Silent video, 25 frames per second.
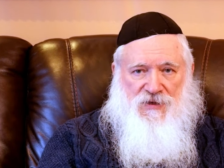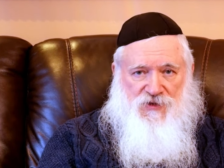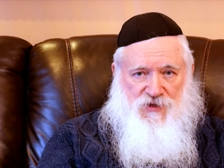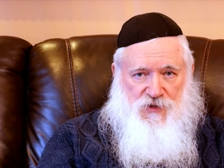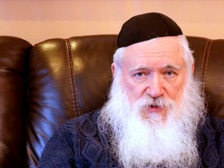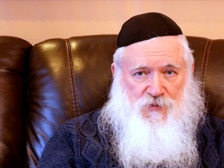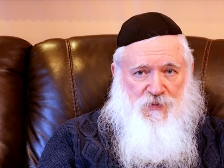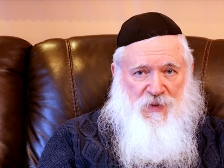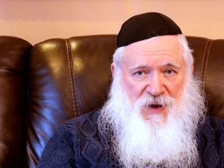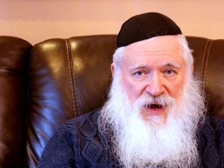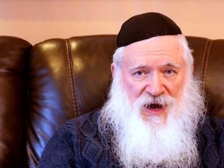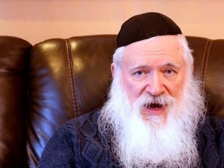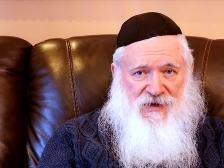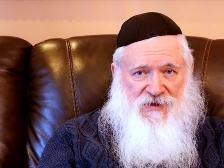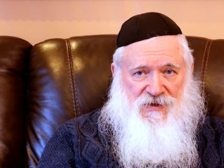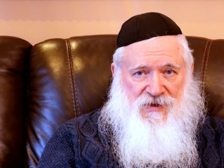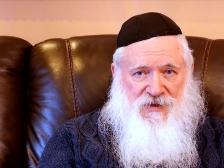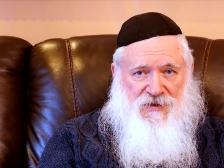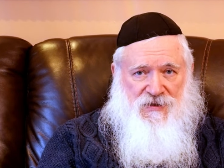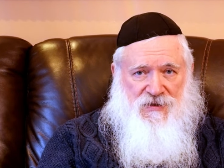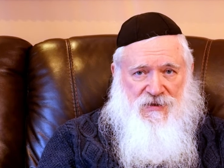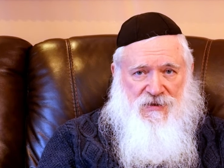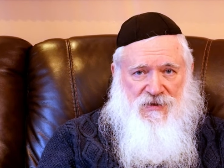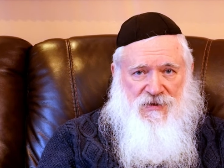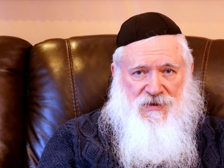to
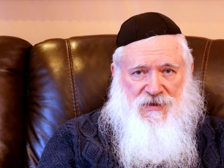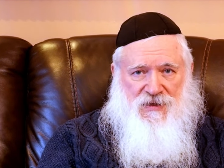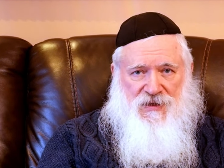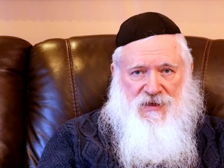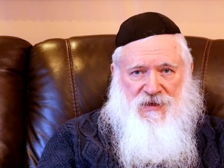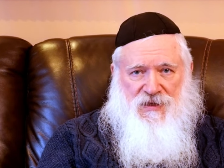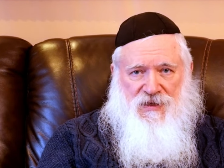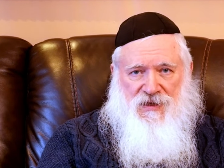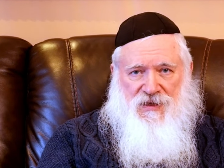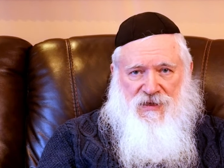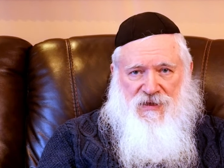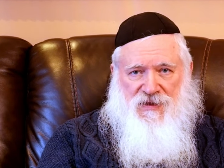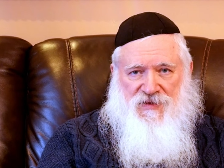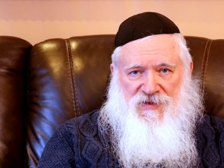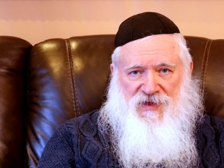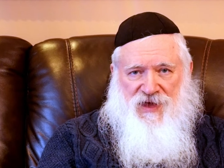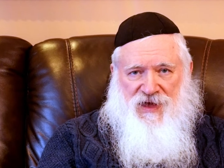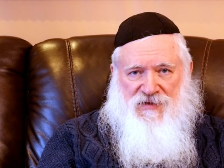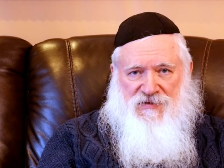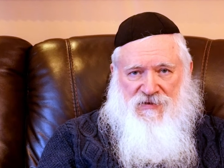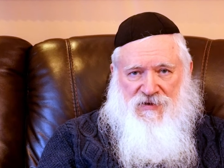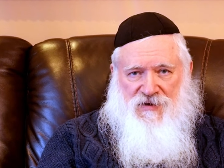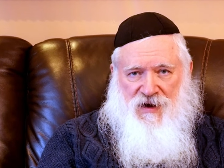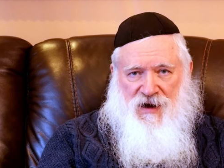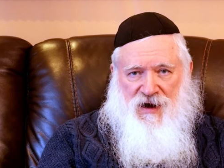Pare
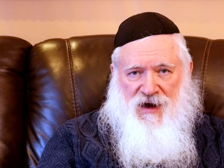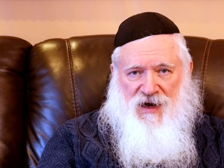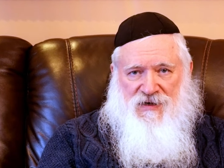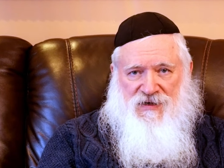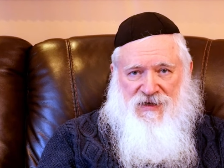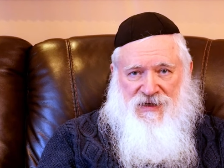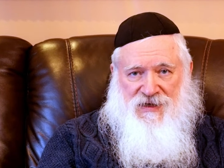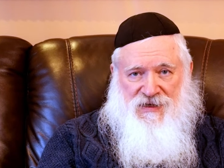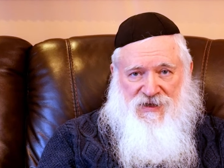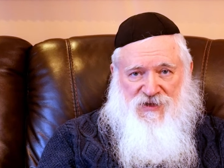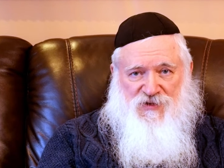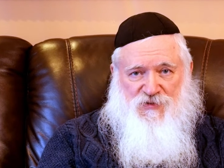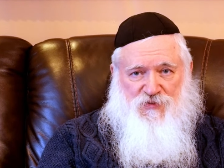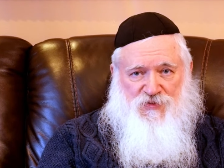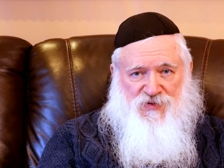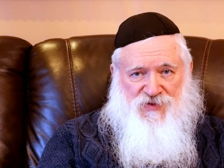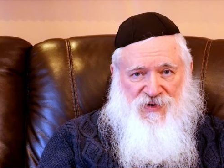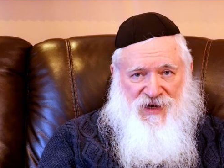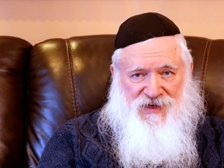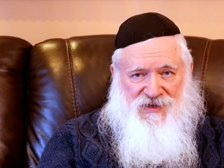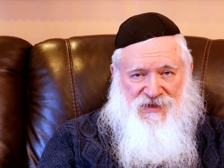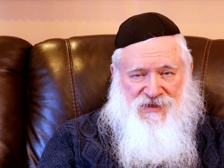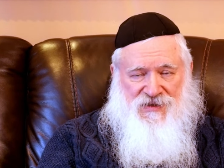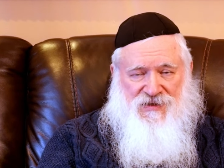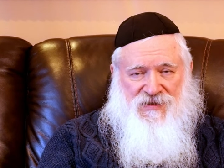that God is
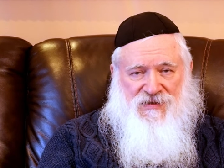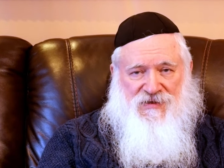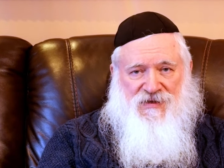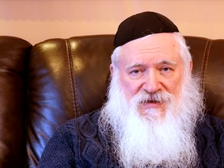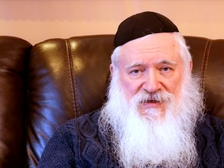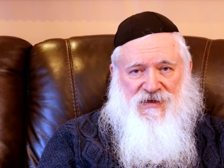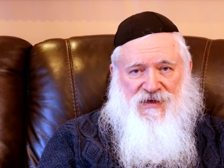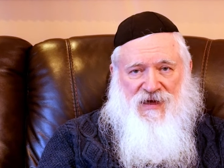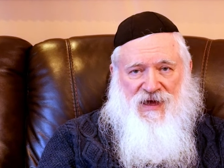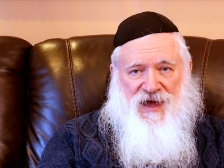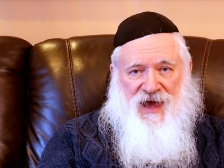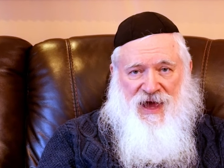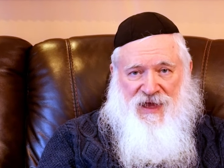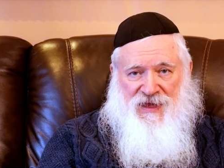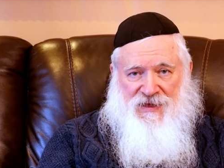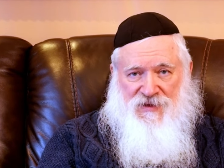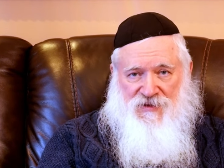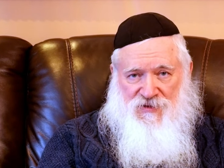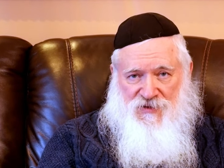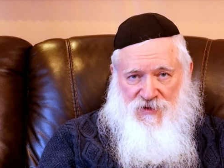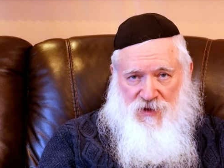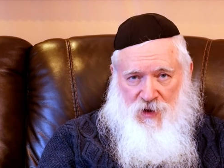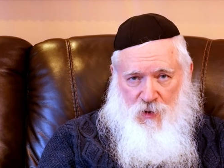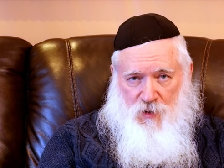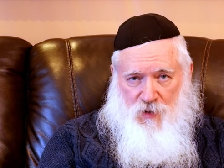present
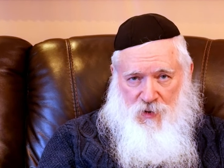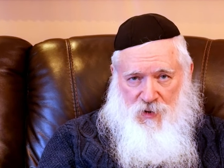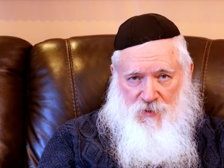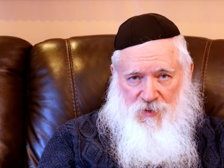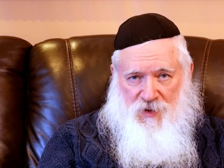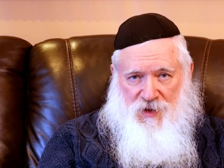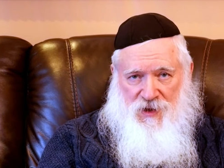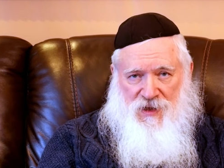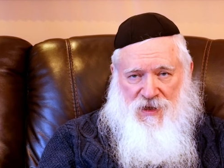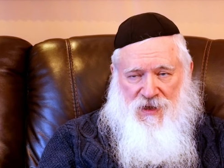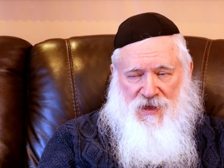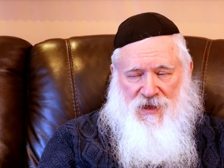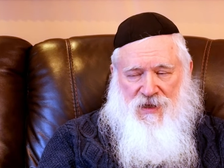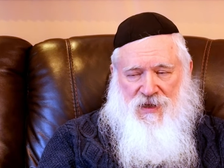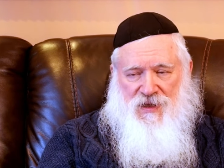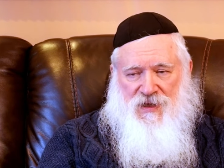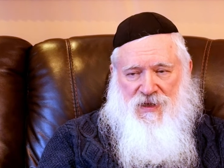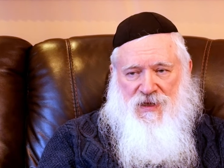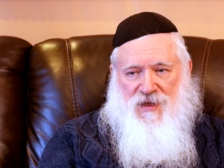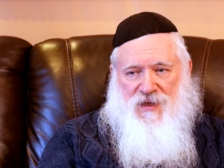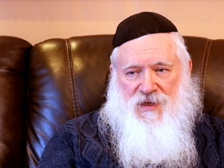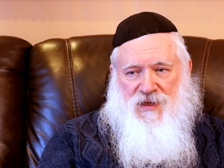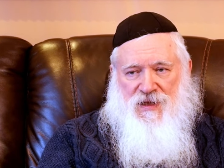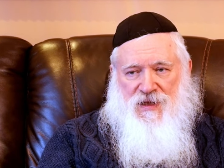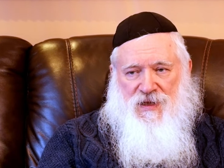and knowable,
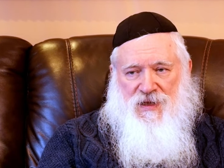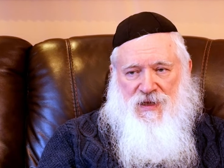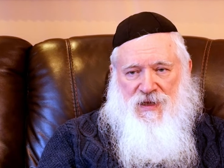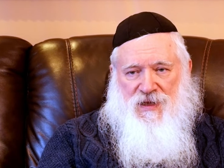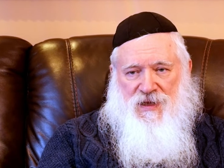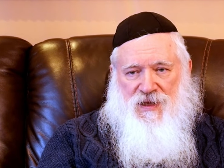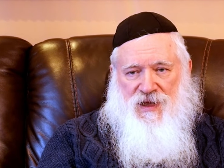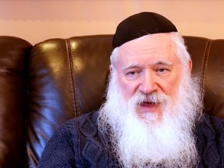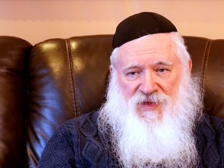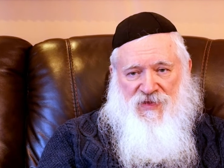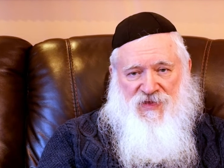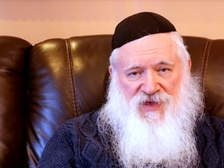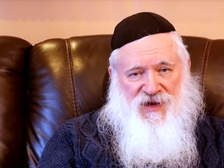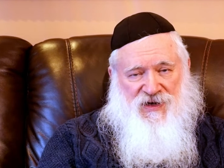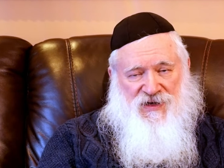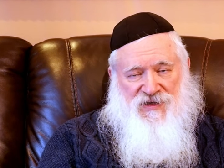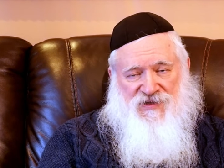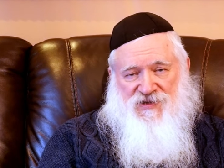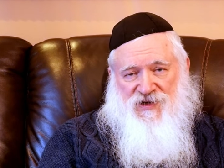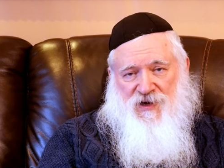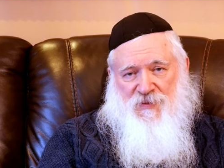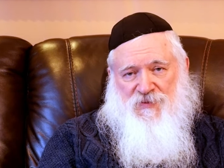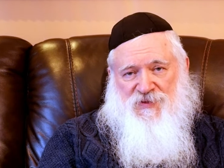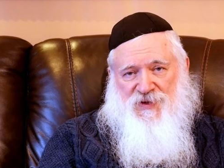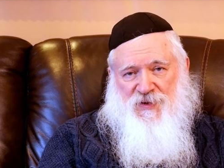and then
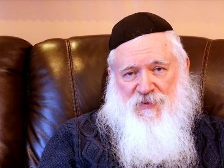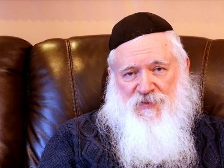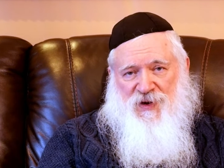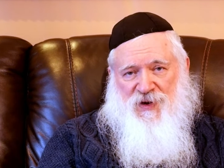it's up to